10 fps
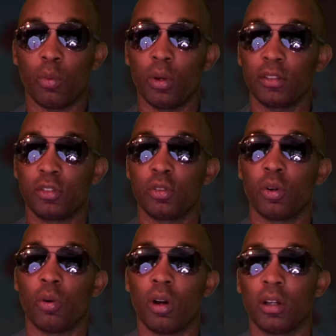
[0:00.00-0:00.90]
once you
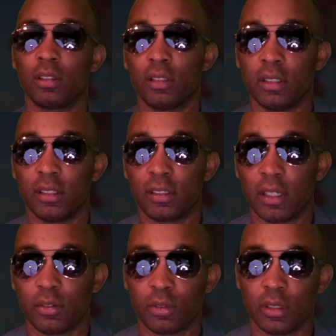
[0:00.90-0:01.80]
go on to
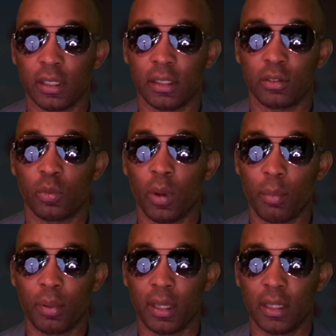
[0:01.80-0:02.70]
Decentraland's
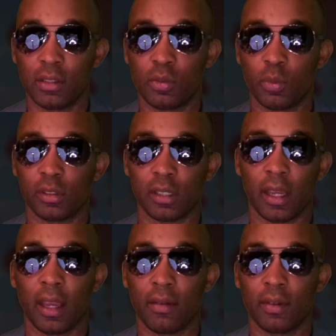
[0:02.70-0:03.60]
webpage, which I
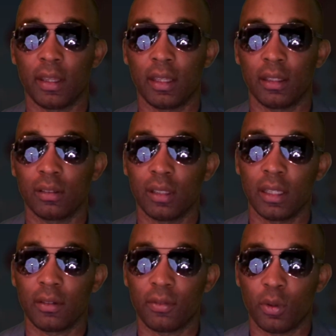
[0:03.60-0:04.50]
have a
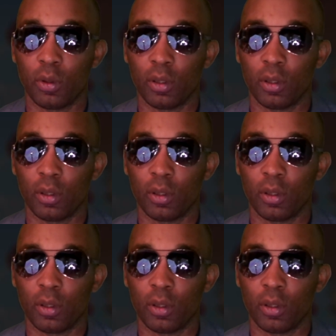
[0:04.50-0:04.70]
link for